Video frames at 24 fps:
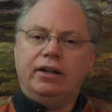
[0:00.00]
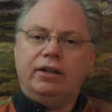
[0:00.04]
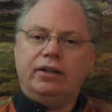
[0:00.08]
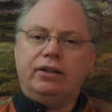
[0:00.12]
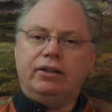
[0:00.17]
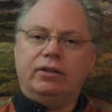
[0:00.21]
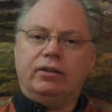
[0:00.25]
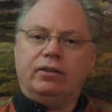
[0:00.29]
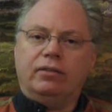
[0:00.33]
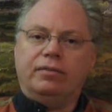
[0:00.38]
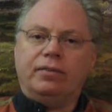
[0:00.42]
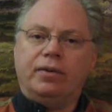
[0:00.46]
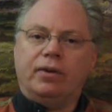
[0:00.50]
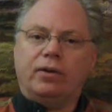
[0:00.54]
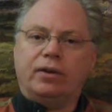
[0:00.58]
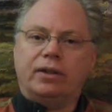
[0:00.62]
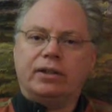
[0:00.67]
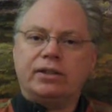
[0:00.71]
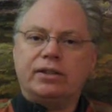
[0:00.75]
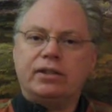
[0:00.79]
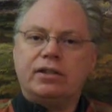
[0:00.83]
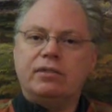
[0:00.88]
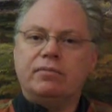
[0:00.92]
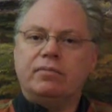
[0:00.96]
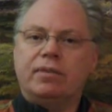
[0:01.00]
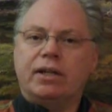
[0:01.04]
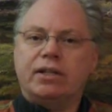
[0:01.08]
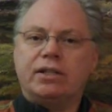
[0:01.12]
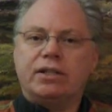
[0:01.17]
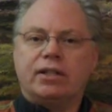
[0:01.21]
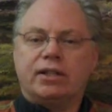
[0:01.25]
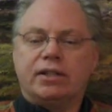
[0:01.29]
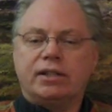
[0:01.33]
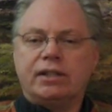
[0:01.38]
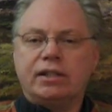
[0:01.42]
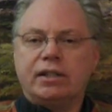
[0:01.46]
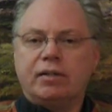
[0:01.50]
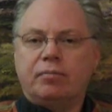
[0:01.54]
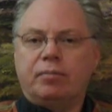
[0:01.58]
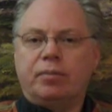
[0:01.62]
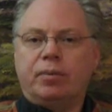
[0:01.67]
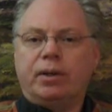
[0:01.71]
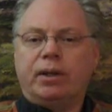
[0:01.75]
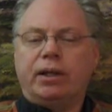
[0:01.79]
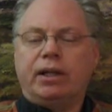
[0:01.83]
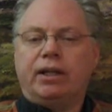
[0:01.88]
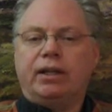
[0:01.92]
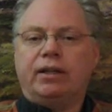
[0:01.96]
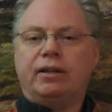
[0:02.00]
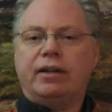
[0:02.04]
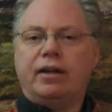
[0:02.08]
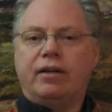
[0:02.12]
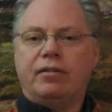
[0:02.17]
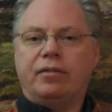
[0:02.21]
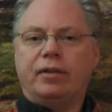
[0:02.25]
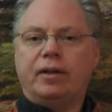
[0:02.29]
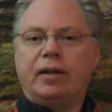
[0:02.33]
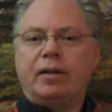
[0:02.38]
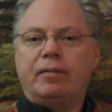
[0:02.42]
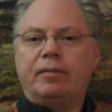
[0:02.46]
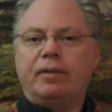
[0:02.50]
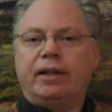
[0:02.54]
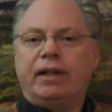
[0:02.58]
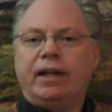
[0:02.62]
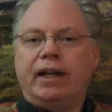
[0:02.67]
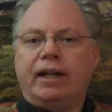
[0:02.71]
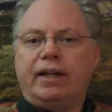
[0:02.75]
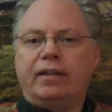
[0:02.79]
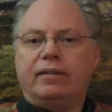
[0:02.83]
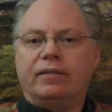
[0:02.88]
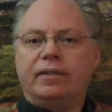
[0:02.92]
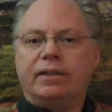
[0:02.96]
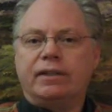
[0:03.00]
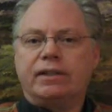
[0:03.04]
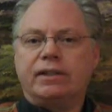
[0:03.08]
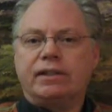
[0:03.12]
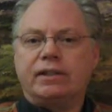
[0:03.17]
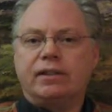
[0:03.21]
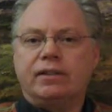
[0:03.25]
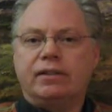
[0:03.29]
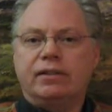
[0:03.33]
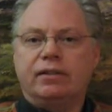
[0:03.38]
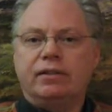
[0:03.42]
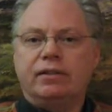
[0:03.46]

you'll focus too much on simply covering up the canvas,